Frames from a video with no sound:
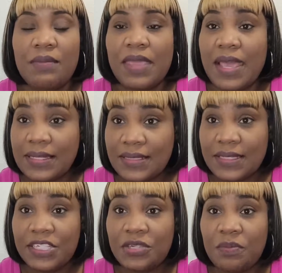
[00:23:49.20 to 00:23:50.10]

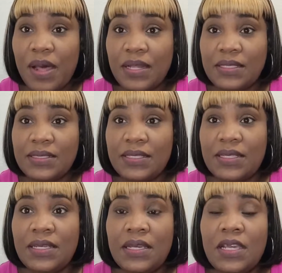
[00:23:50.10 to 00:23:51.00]
cancellation
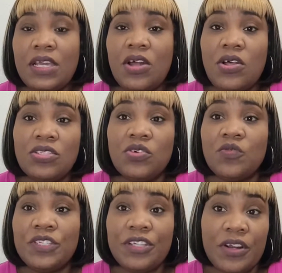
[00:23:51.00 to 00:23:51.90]
policy, and also
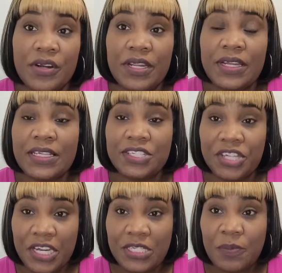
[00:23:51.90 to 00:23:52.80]
return and
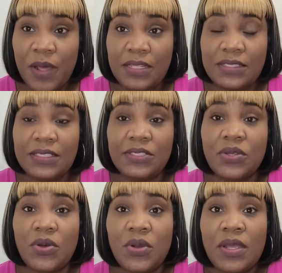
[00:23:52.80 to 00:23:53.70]
exchange policy.
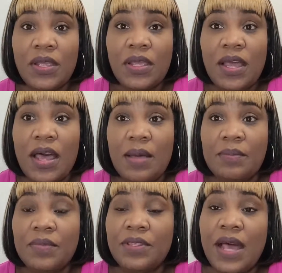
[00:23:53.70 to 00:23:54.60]
So
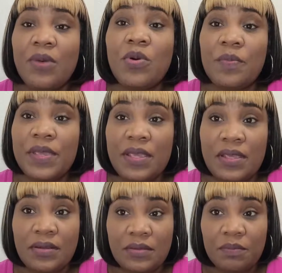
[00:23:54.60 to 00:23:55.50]
that will
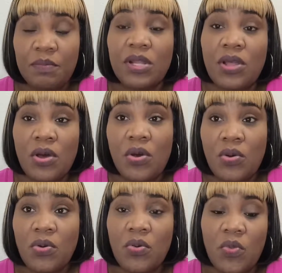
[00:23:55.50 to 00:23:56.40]
be below.